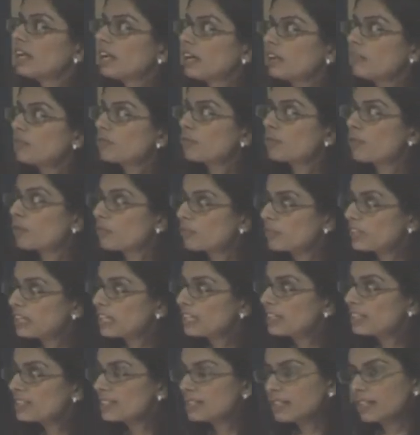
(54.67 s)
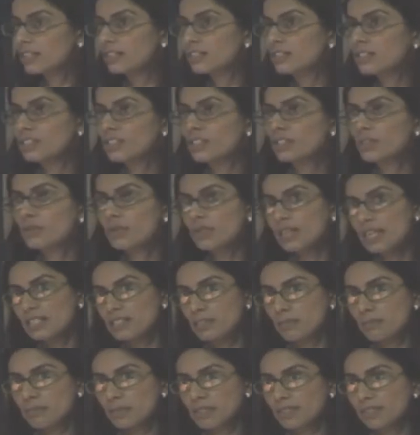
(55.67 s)
and forwarding the signature to a
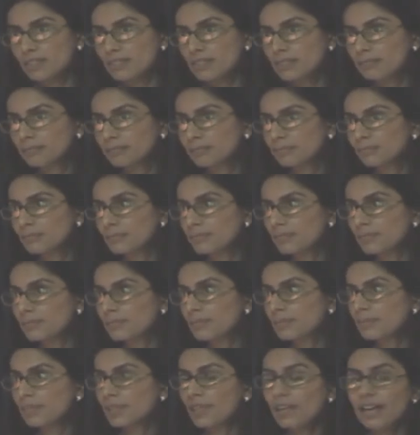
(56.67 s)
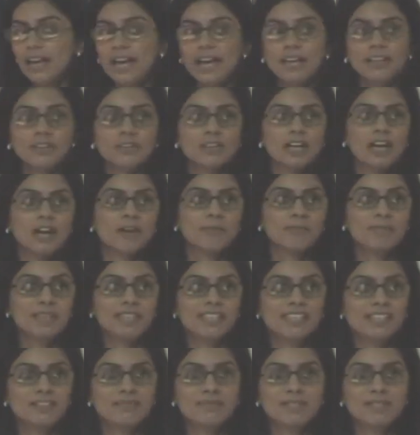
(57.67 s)
recipient. I don't know how many are